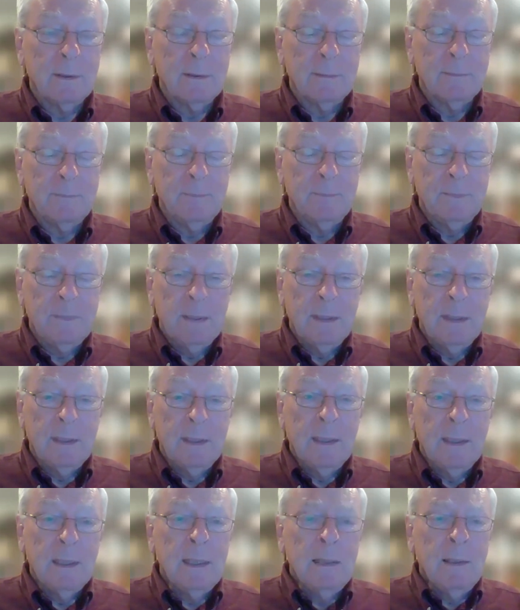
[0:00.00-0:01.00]
going to.
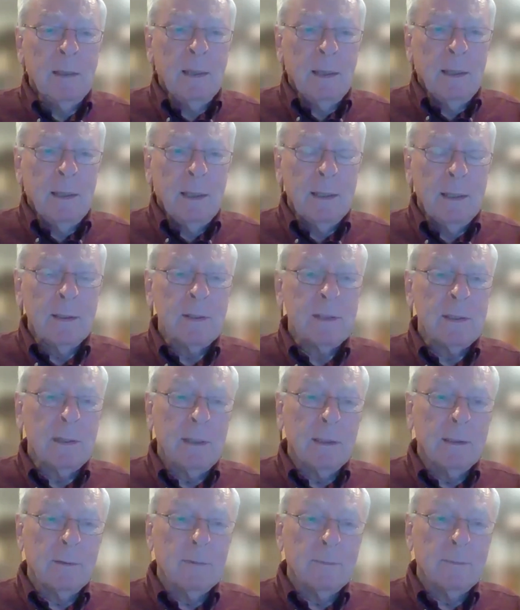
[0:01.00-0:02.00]
Here's the
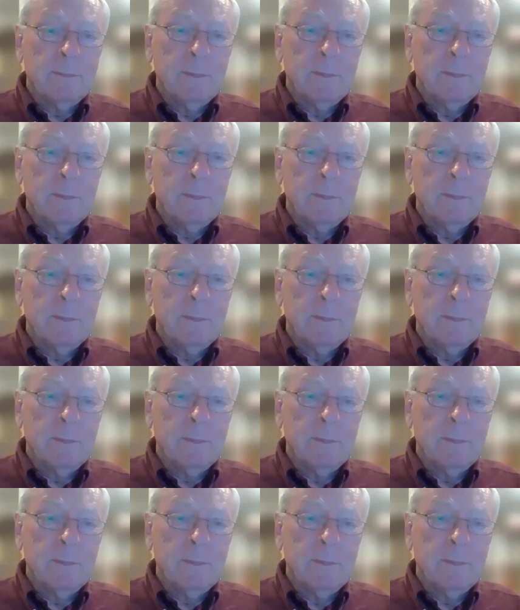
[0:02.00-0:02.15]
deal.